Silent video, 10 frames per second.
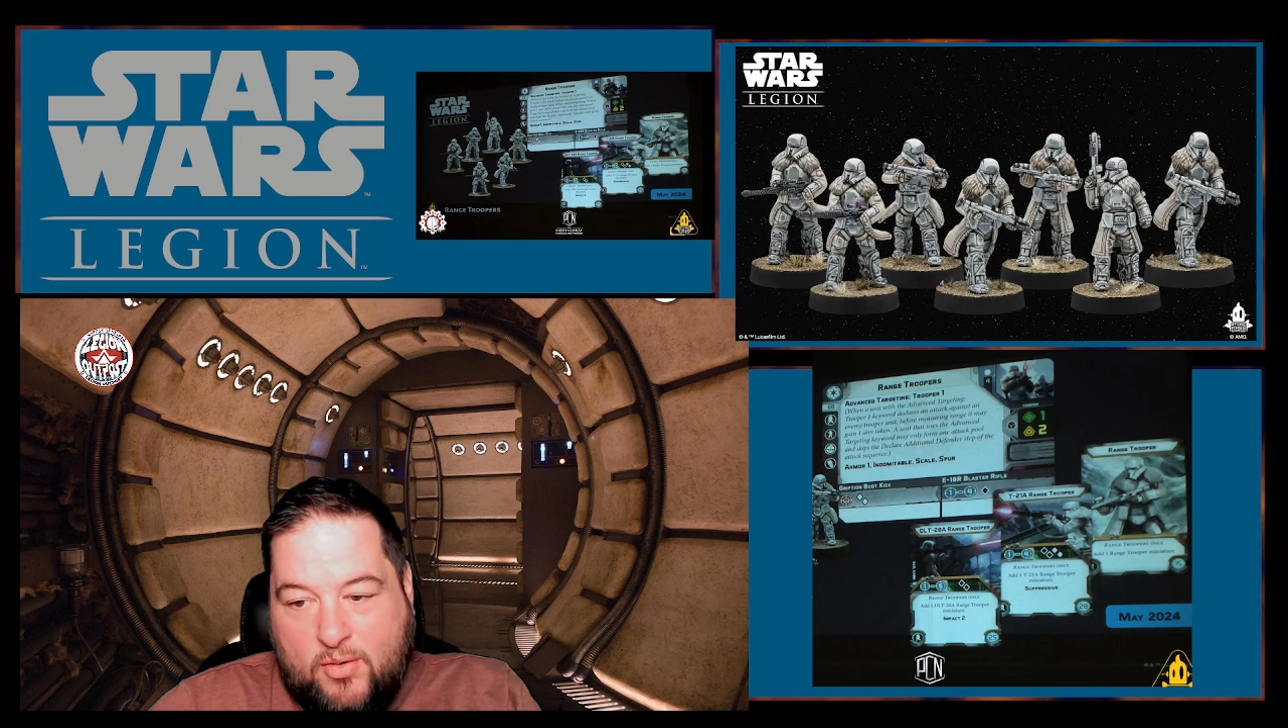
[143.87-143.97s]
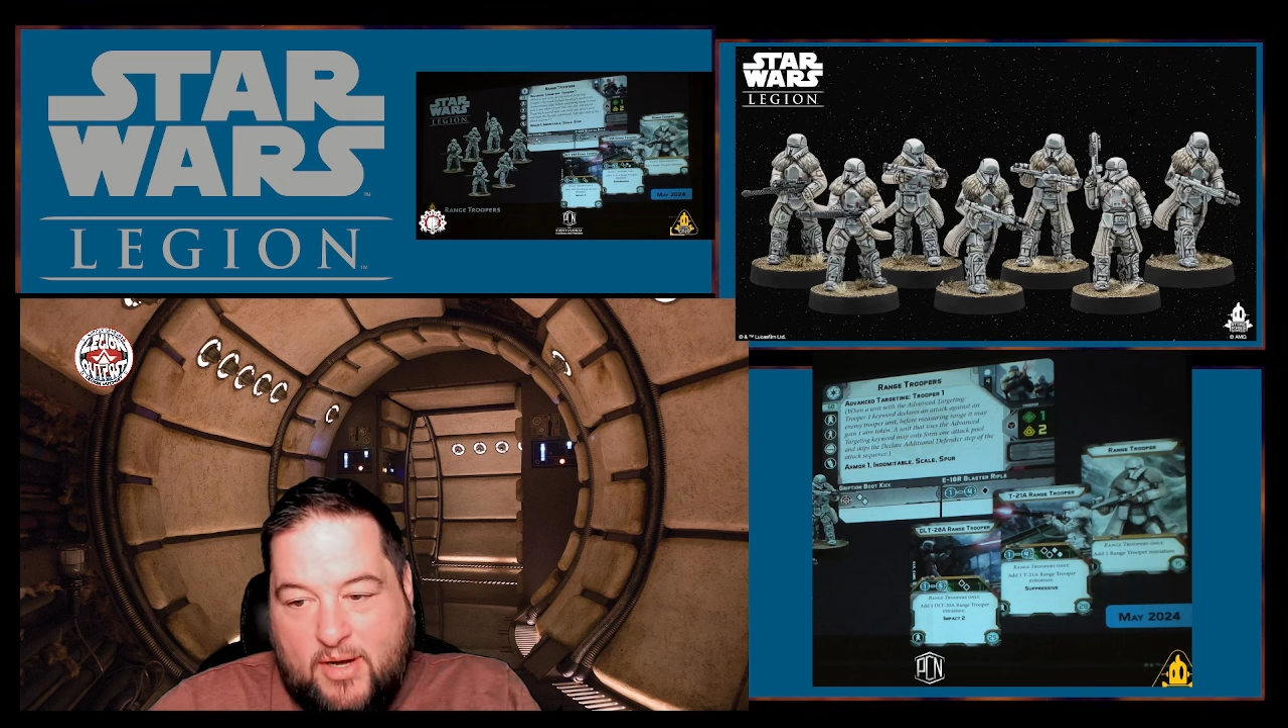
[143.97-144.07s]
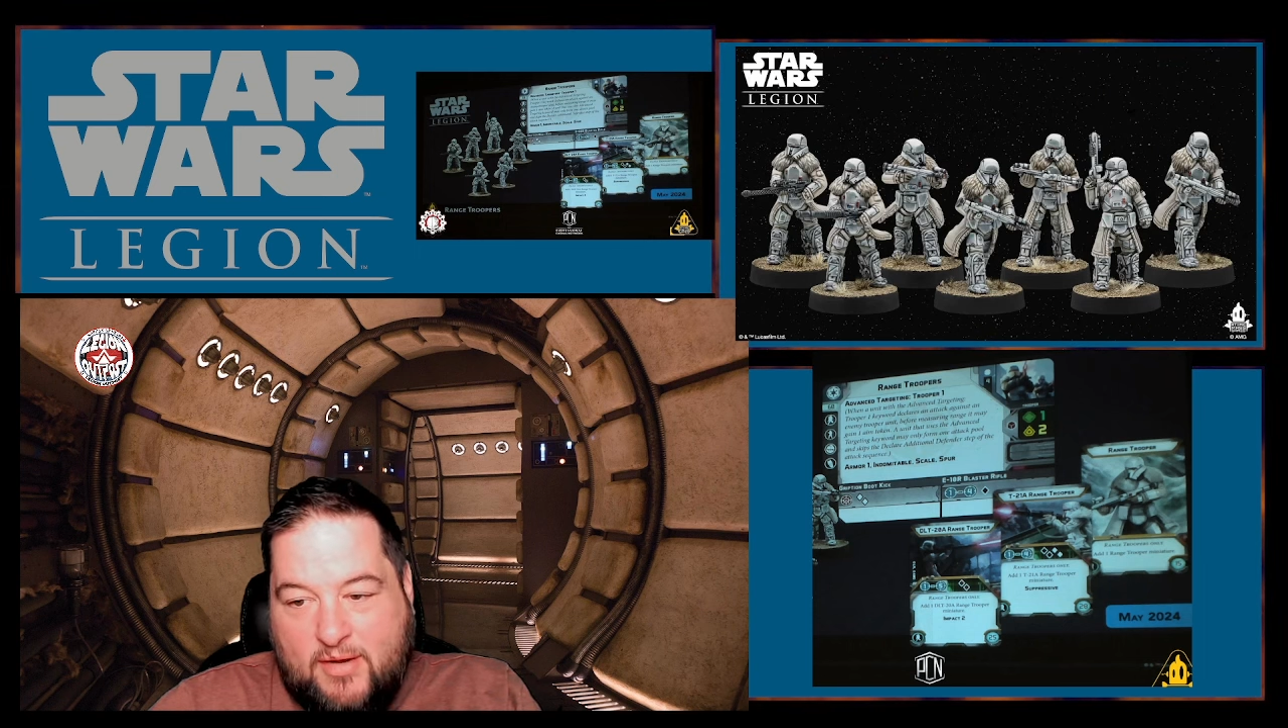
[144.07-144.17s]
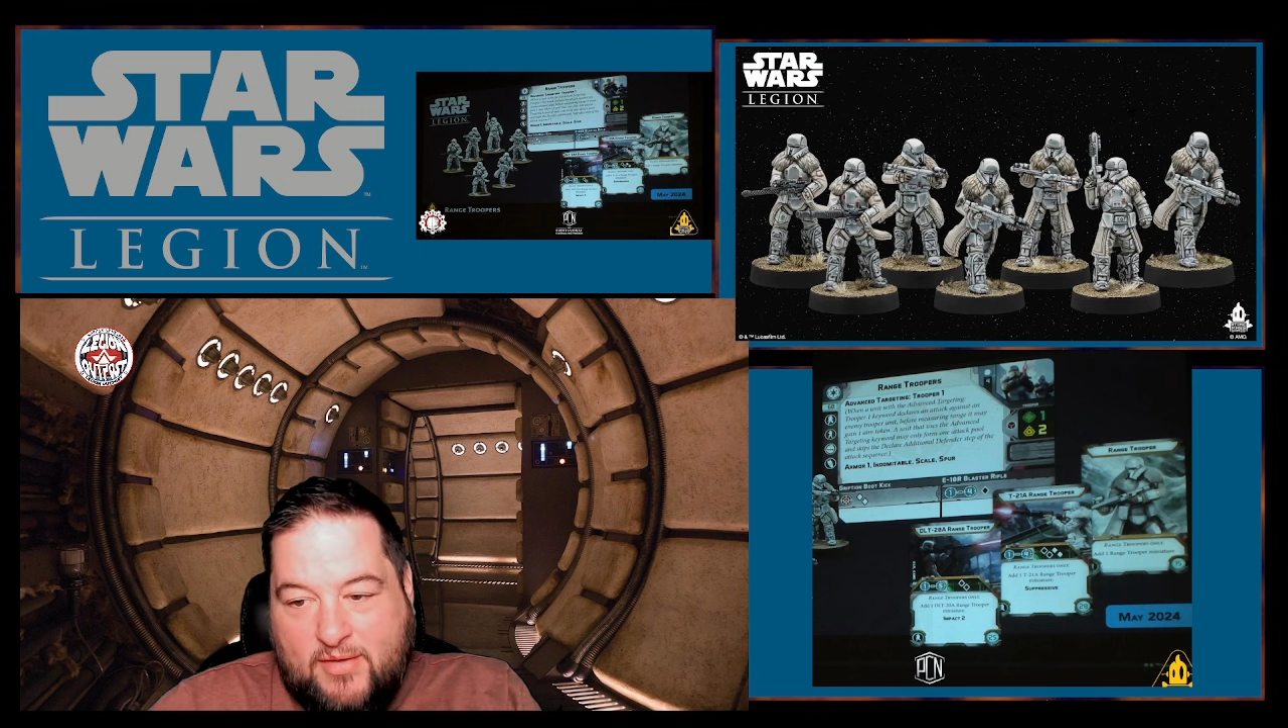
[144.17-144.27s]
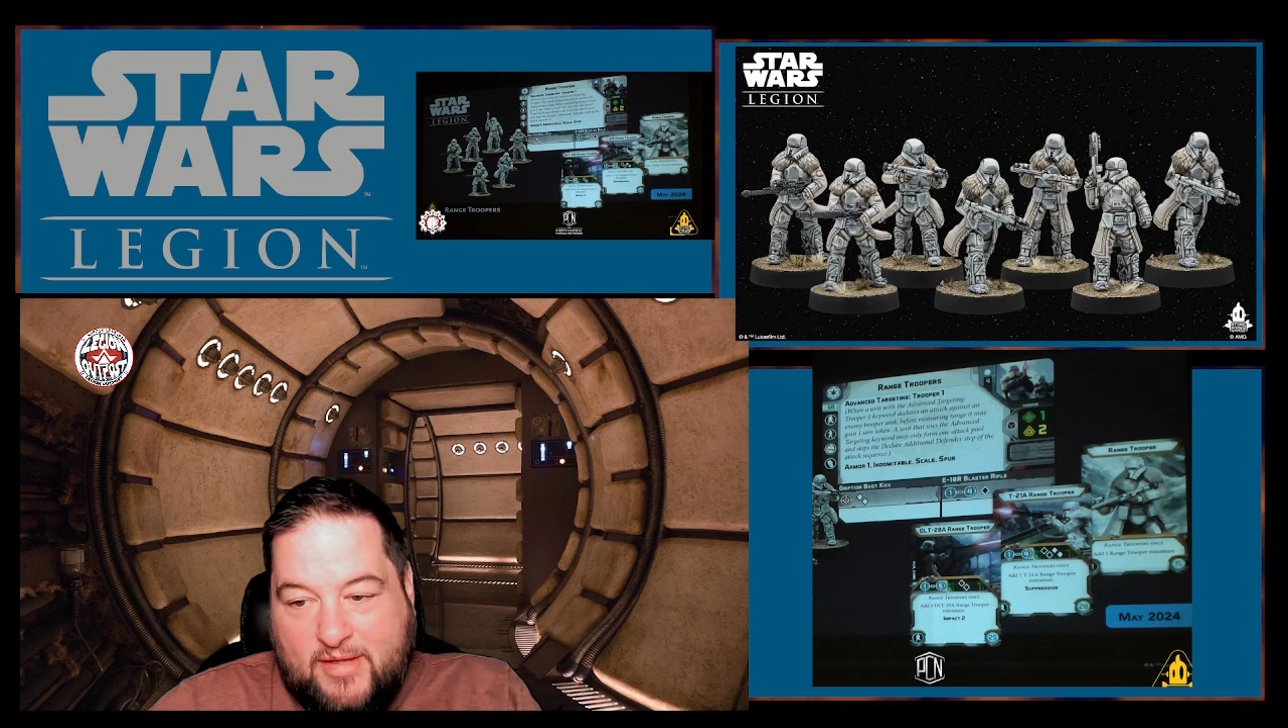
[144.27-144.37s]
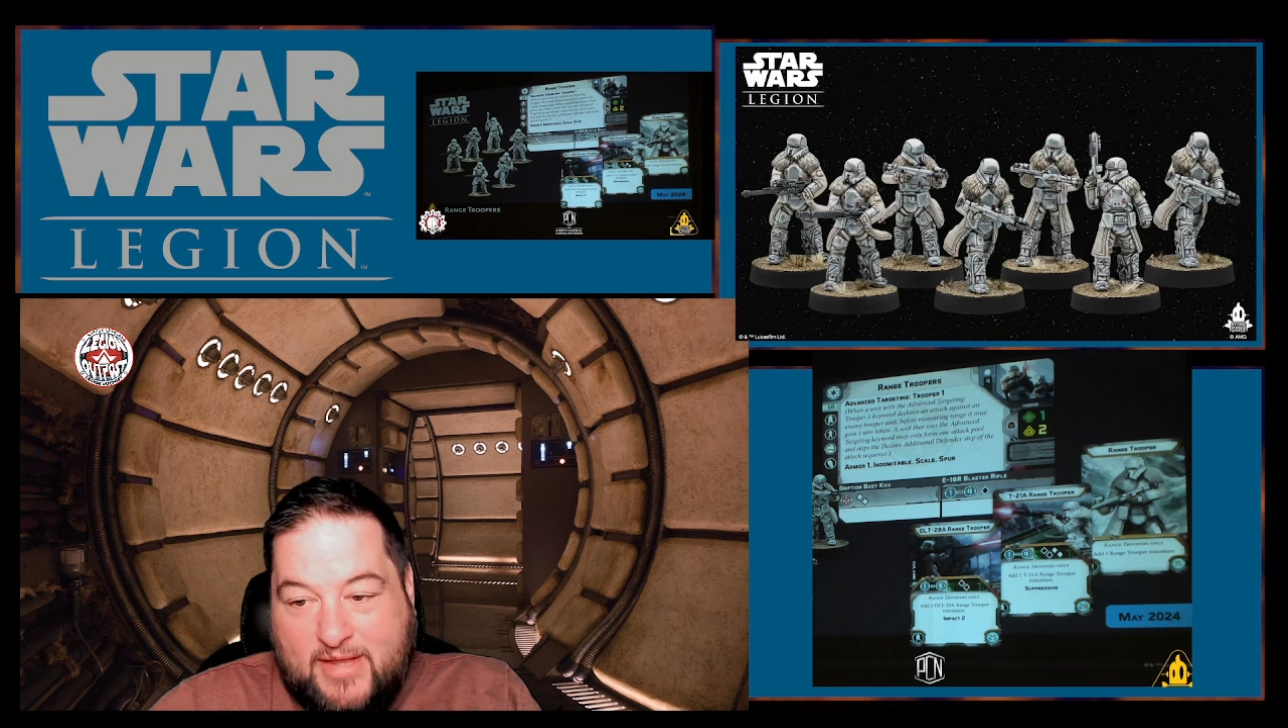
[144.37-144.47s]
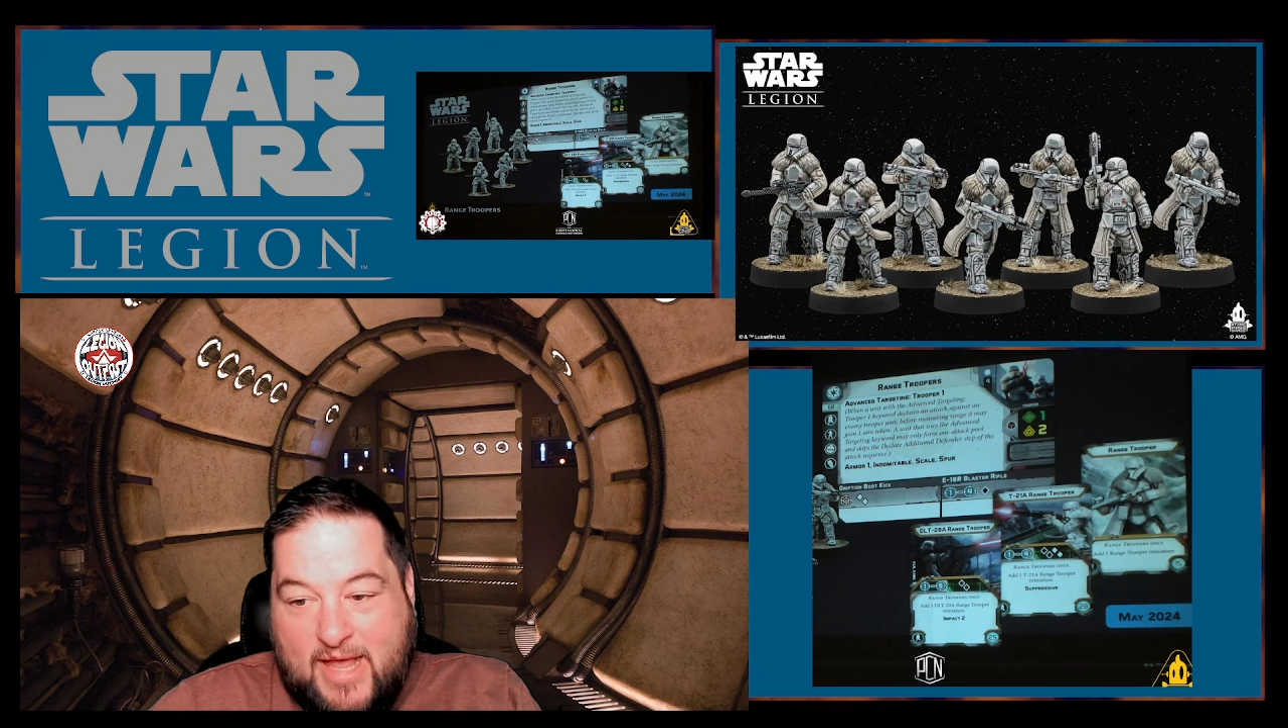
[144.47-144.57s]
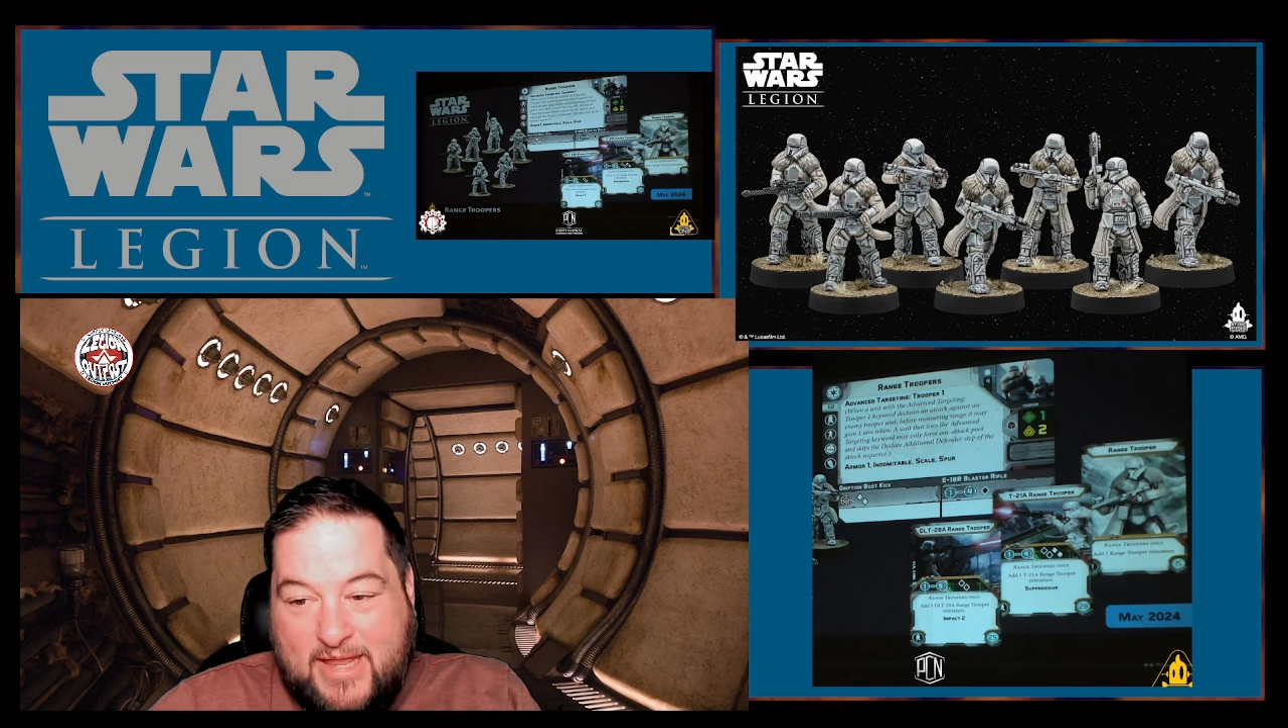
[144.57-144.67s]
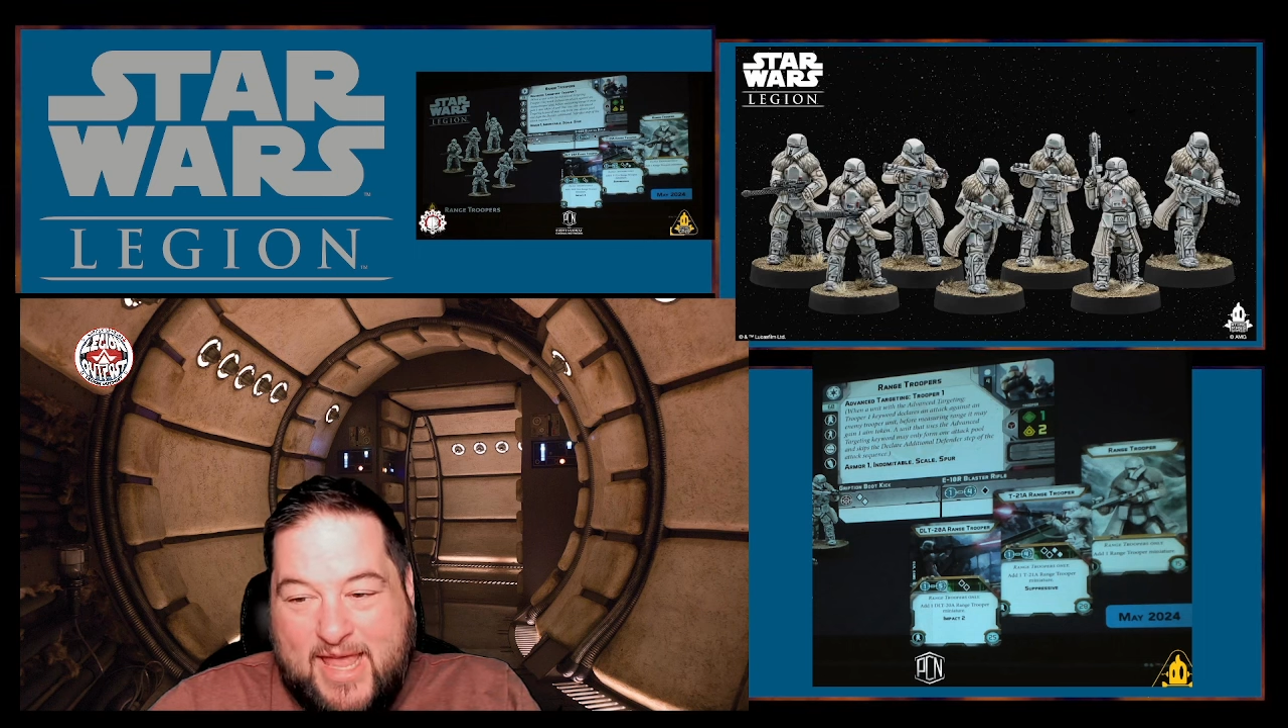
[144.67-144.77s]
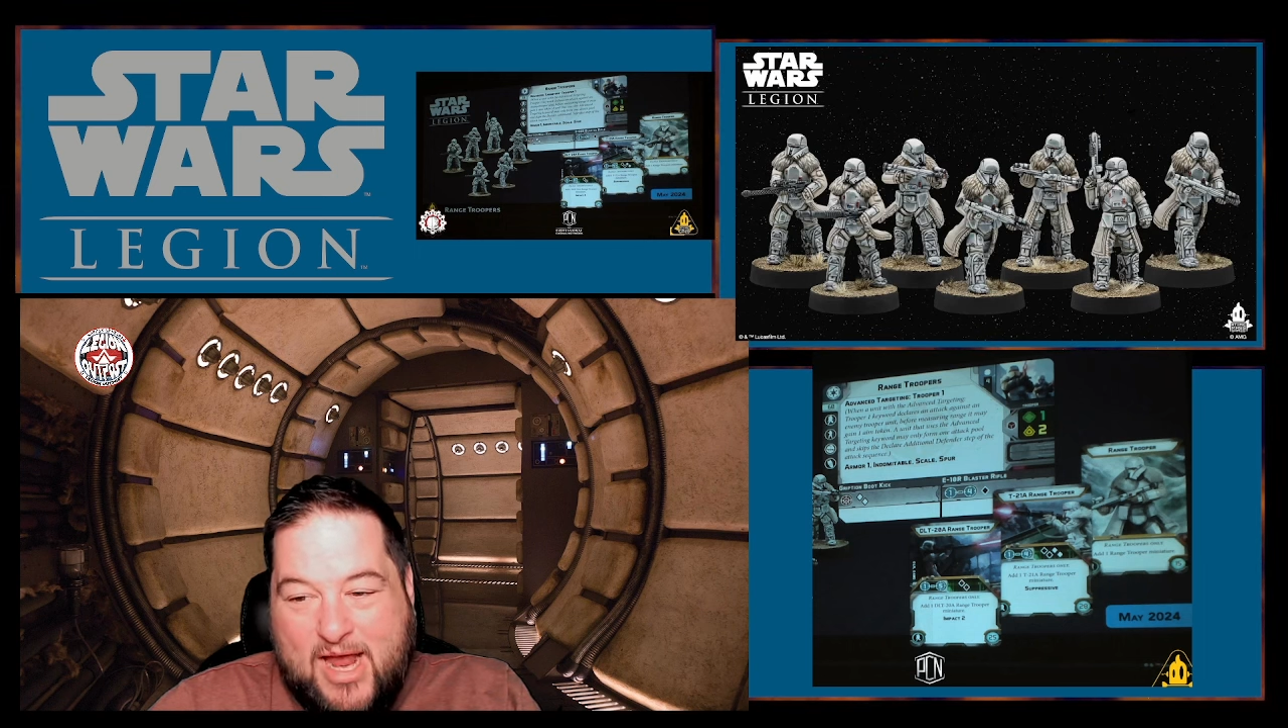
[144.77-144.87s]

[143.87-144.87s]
or anything like that.